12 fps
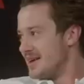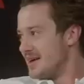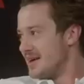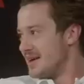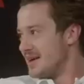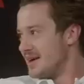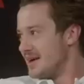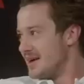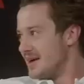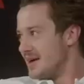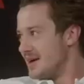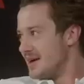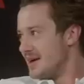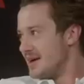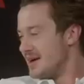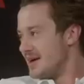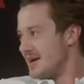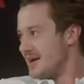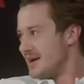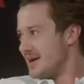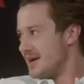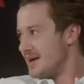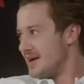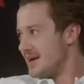
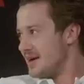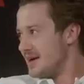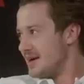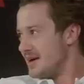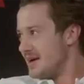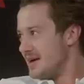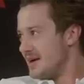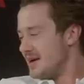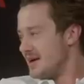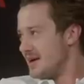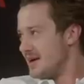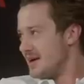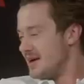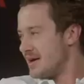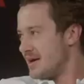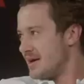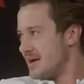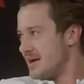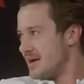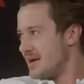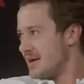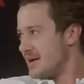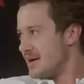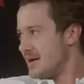
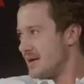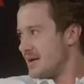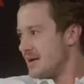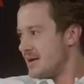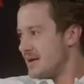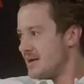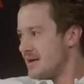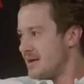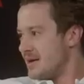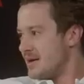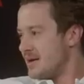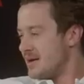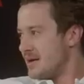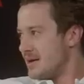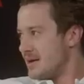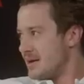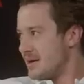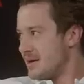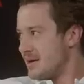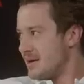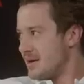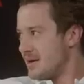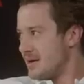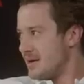
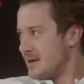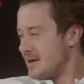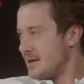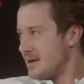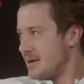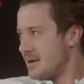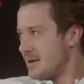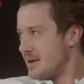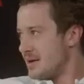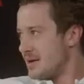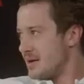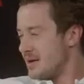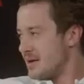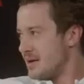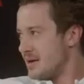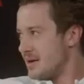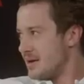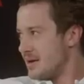The person shown says nothing.